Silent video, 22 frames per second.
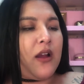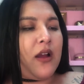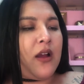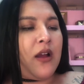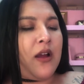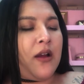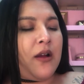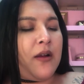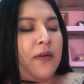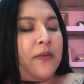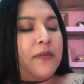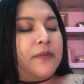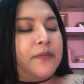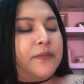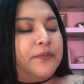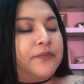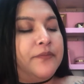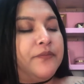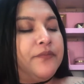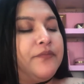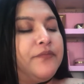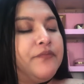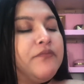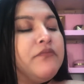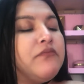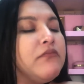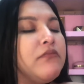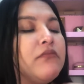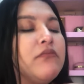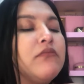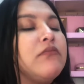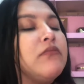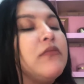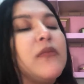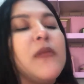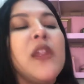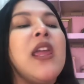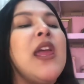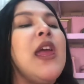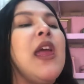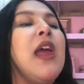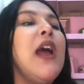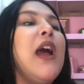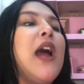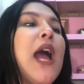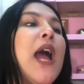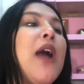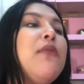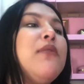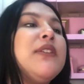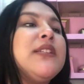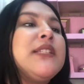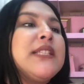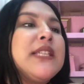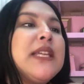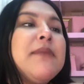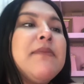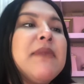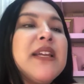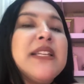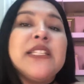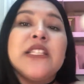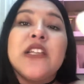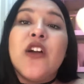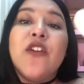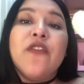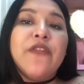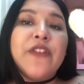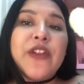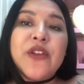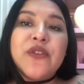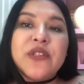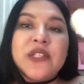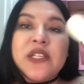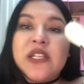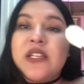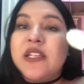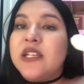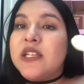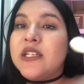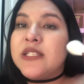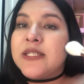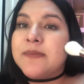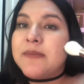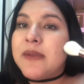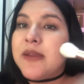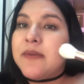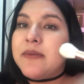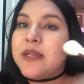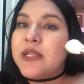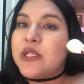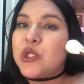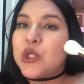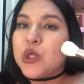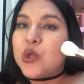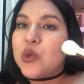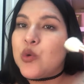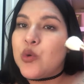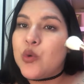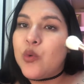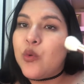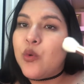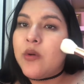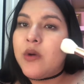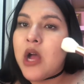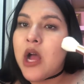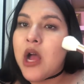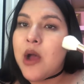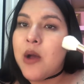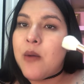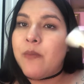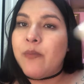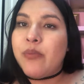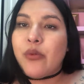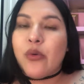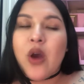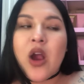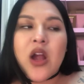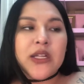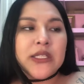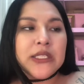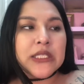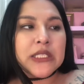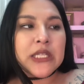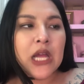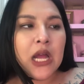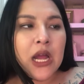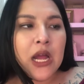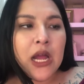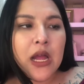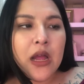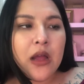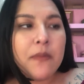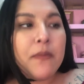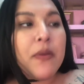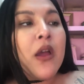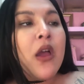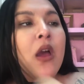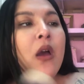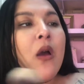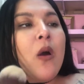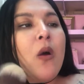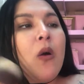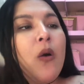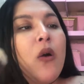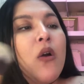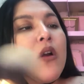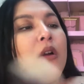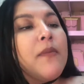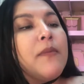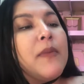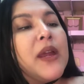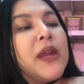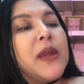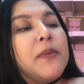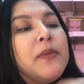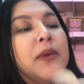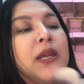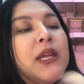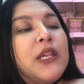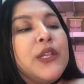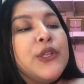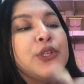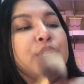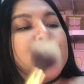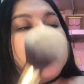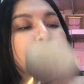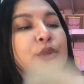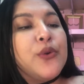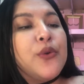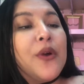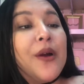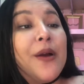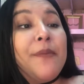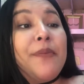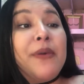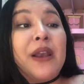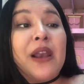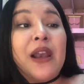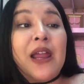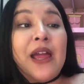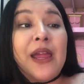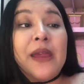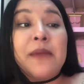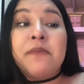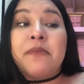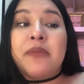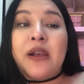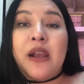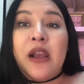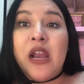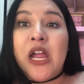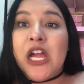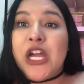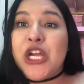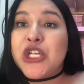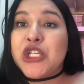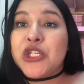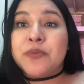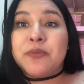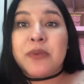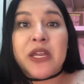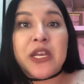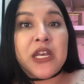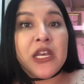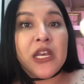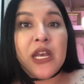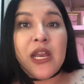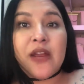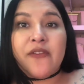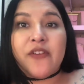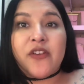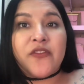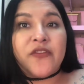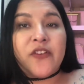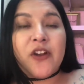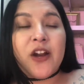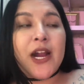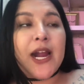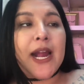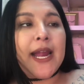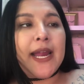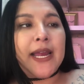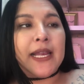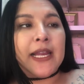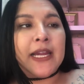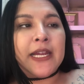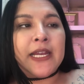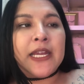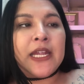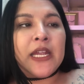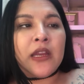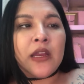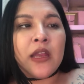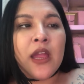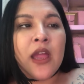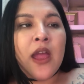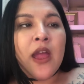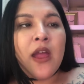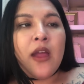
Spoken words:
I would see myself using this maybe to bronze up, or maybe to apply blush, but never for highlighting.